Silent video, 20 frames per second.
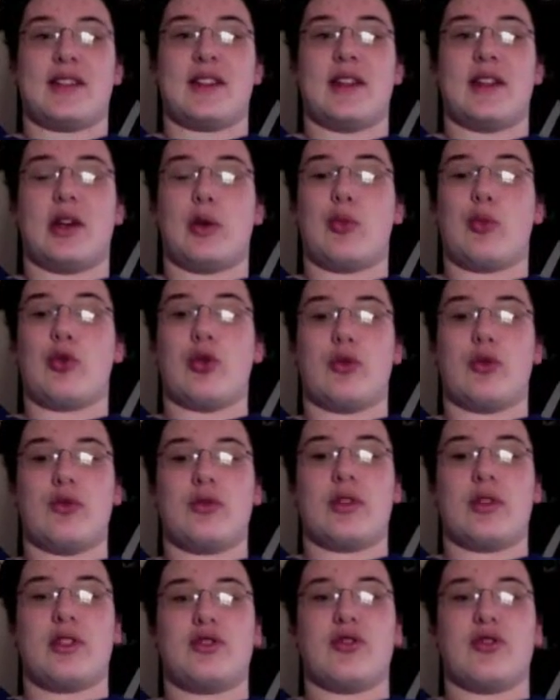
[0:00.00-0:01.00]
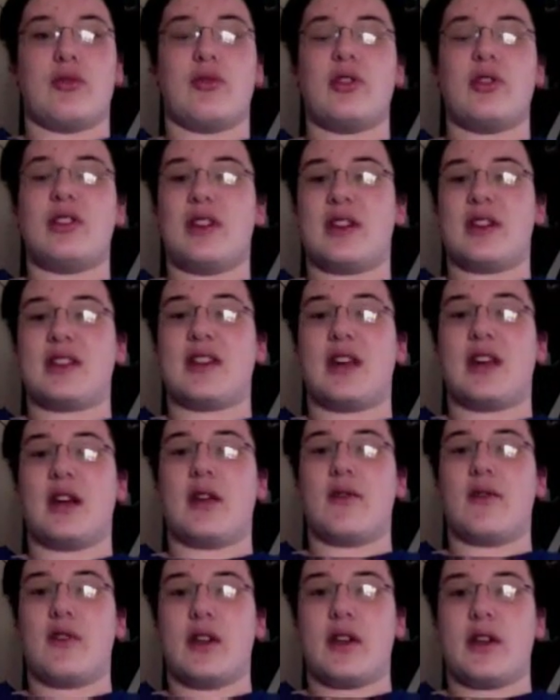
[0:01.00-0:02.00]
and the Airport Extreme really takes
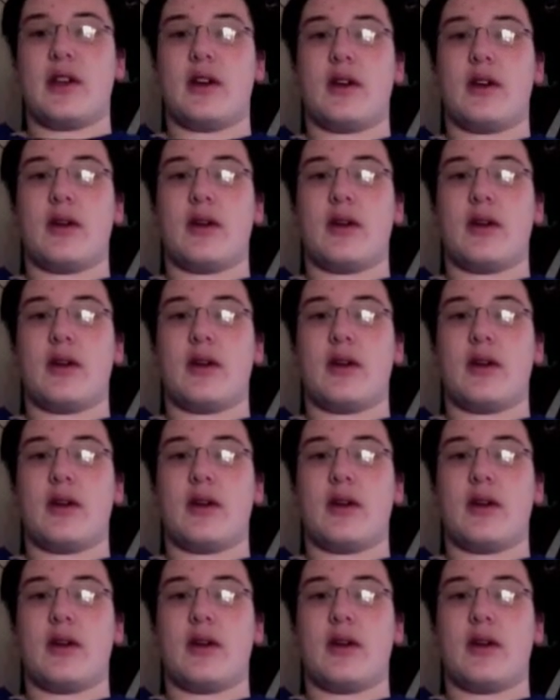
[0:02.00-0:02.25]
care of it.